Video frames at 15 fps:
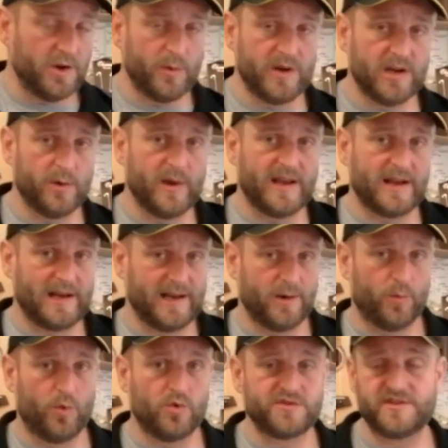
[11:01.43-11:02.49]
Nui
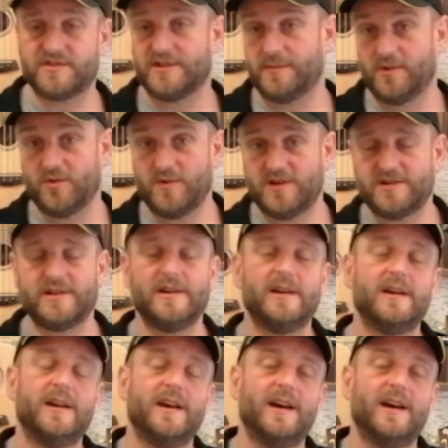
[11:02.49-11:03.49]
clear waters at the moment,